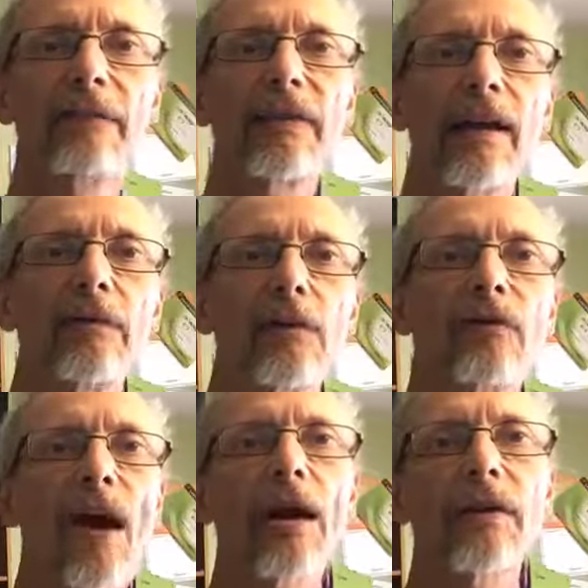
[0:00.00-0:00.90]
If it gave you
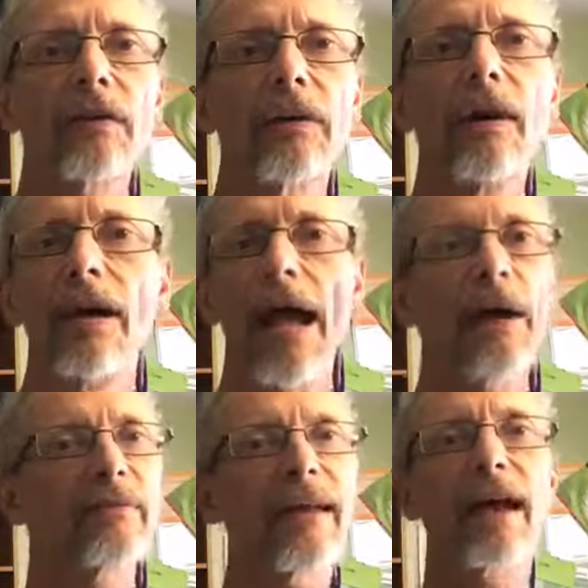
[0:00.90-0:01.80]
value,
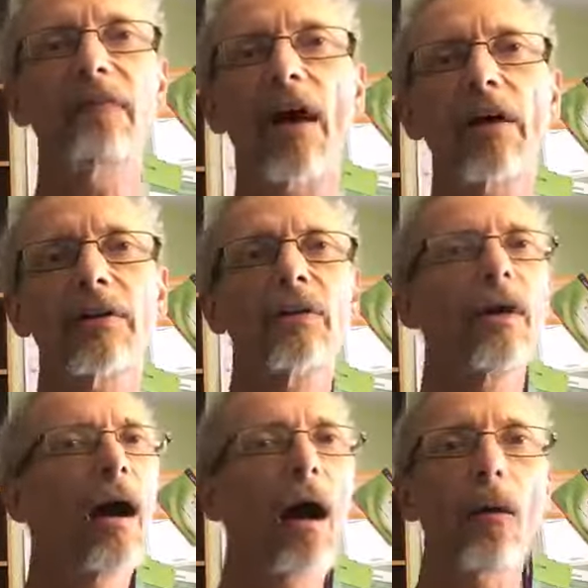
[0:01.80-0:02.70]
hashtag
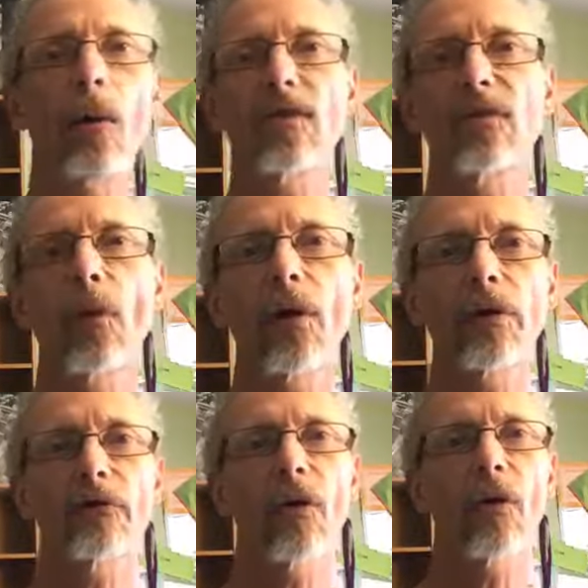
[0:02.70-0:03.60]
value. I want some more
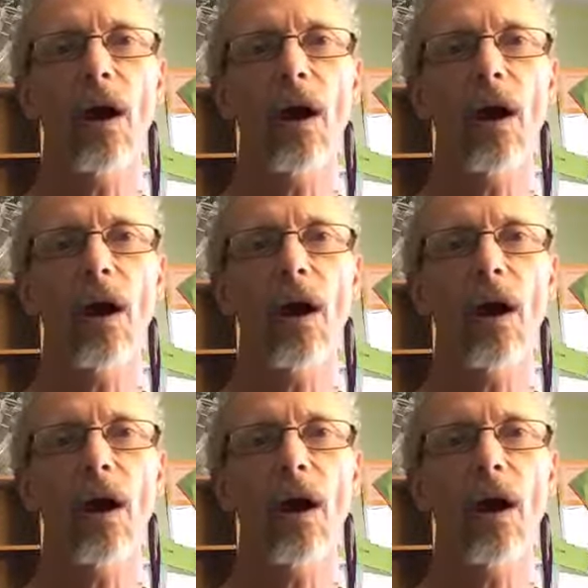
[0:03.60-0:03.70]
info.